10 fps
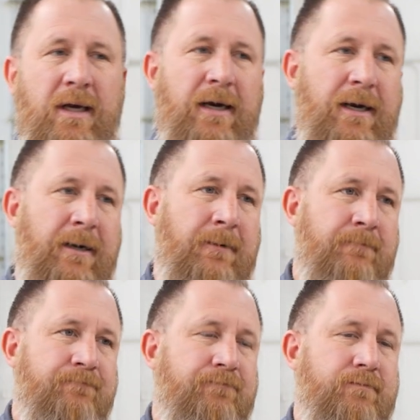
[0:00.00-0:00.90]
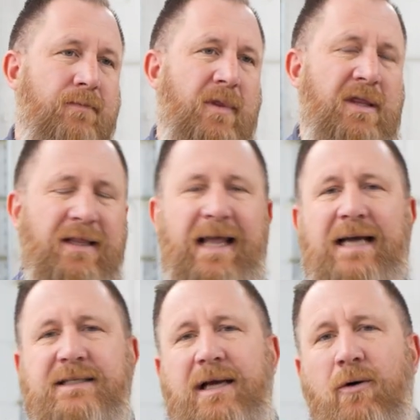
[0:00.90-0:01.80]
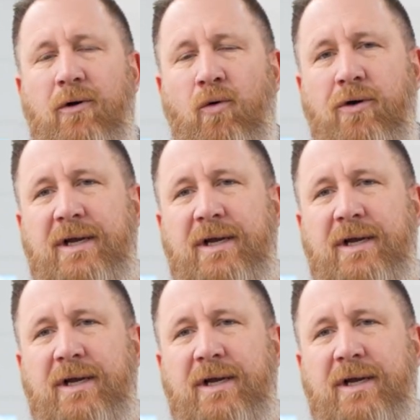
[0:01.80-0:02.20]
The last thing I want to warn